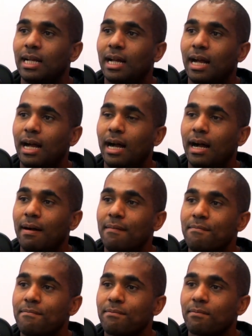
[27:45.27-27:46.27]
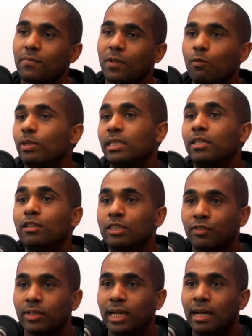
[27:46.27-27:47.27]
was
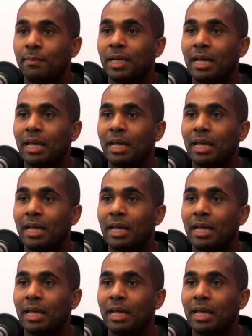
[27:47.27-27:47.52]
huge for them.